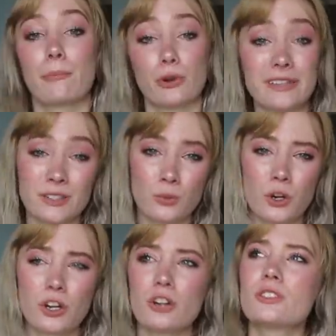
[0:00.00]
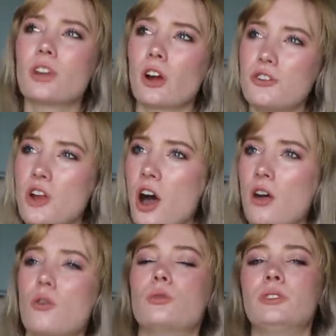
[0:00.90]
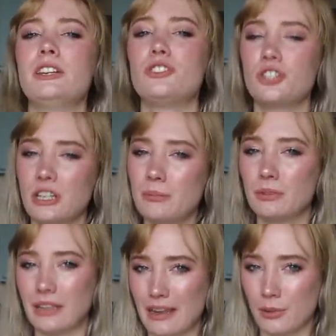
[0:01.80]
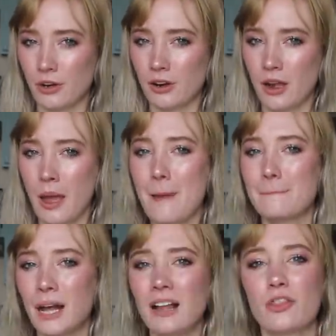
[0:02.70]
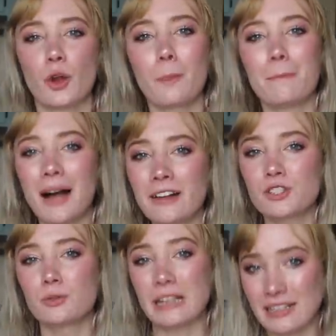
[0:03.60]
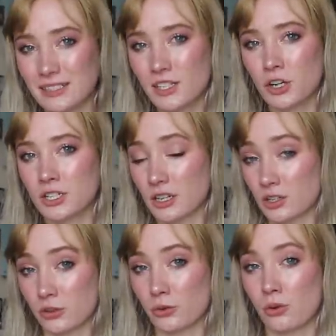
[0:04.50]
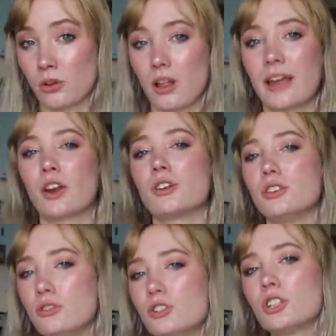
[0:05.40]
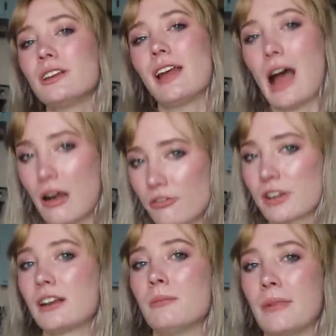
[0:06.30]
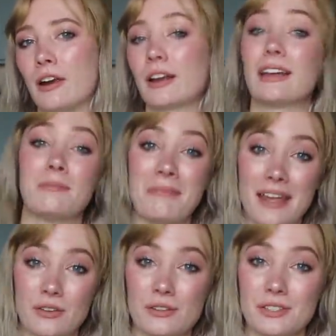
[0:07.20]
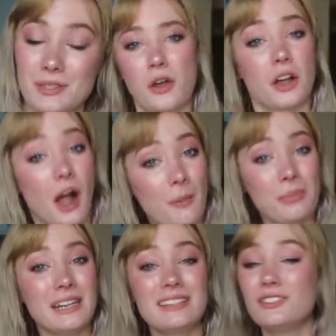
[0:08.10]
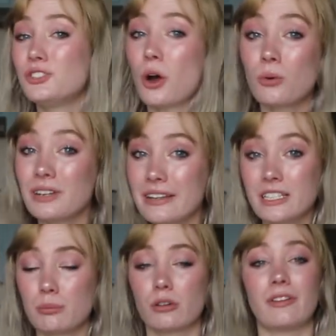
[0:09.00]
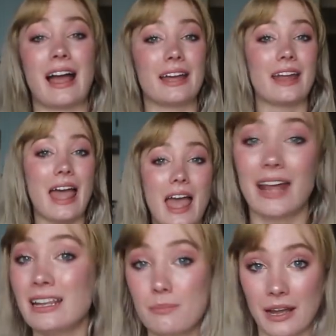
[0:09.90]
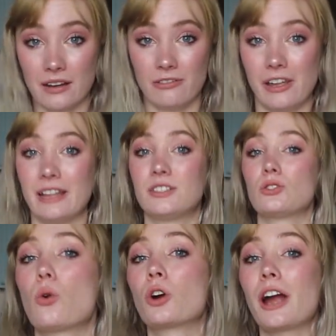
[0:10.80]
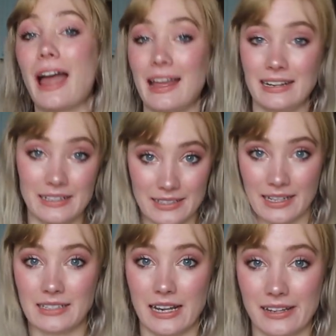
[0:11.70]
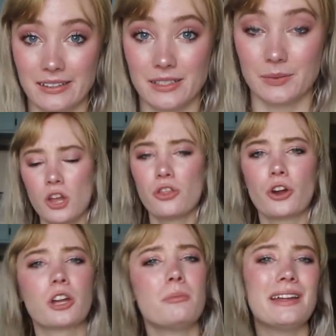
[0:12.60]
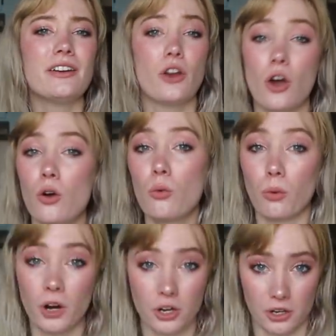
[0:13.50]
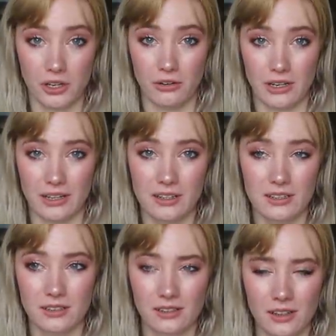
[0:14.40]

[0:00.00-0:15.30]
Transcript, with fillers: Prison workers are not only cheap labor, but they're much easier to control and are usually African American males. Companies don't need to provide any benefits or any sick days. There can be no worker unions.